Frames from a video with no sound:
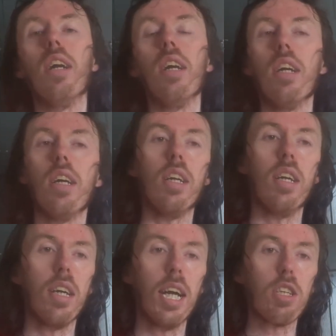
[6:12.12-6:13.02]
at
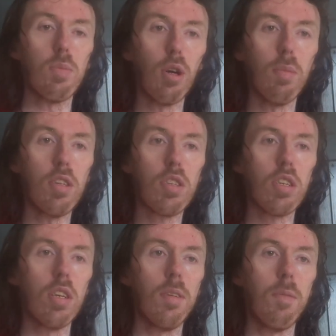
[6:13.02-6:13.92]
this
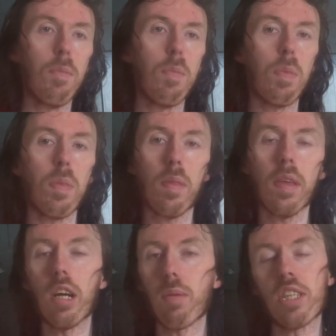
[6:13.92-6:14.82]
moment, you
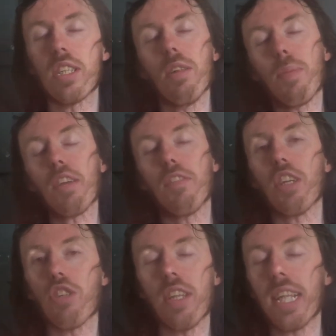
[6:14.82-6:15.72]
know, it's still a big
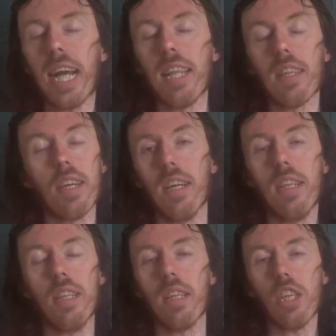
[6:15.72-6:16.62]
fixture in the calendar
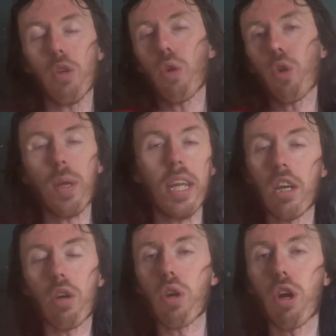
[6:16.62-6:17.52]
and you want to win it at
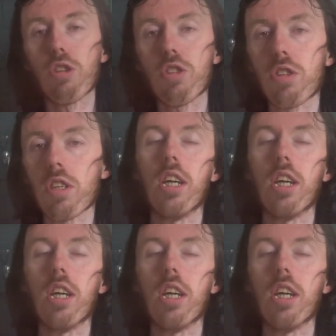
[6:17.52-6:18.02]
all costs.